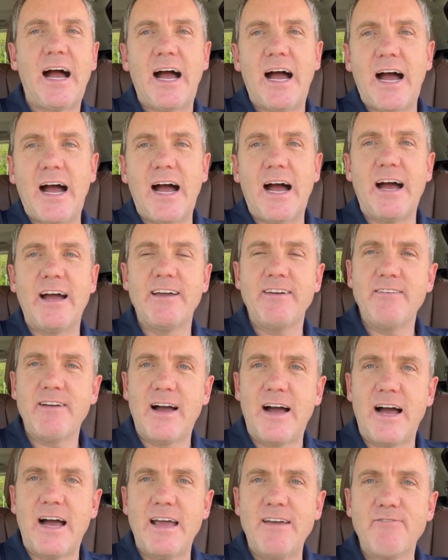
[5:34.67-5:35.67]

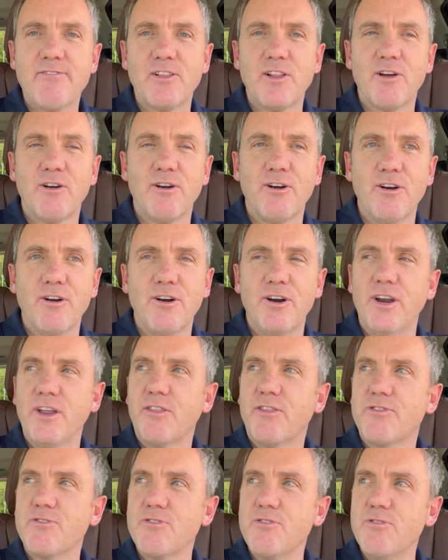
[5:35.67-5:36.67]
I've learned
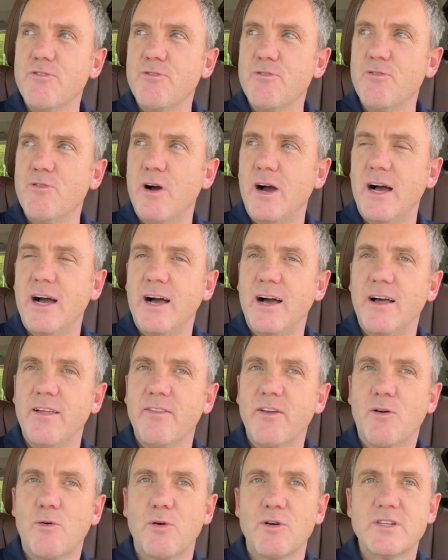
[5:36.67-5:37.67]
through the
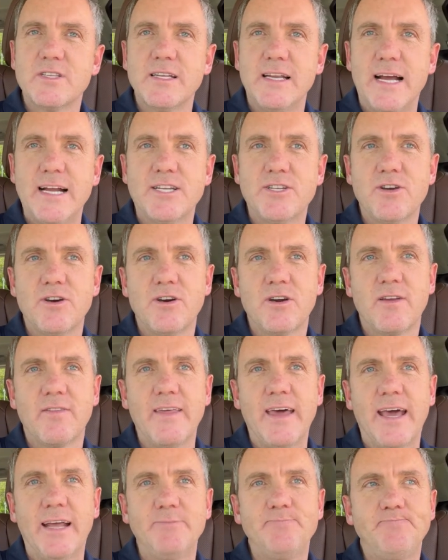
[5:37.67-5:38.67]
course that I took
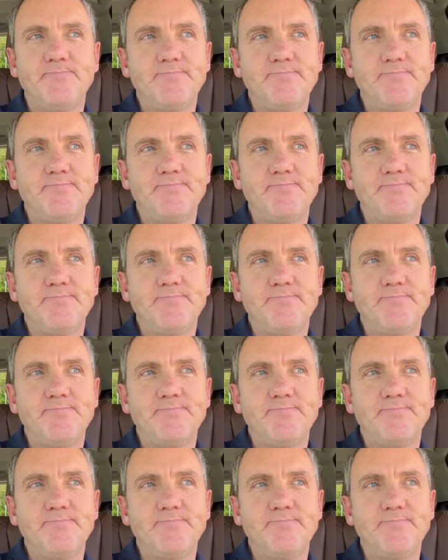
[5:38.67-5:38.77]
that